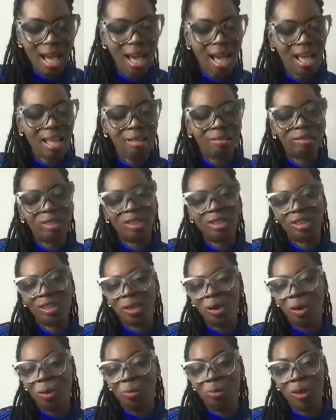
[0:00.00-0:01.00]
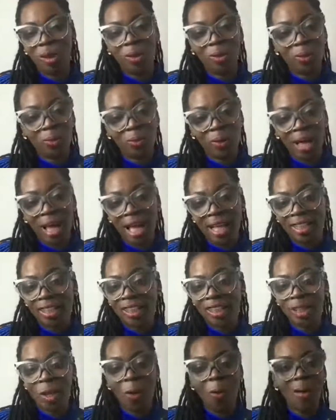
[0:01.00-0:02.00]
I am so blown away,
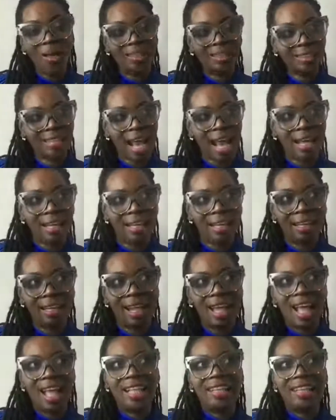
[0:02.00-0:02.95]
so excited.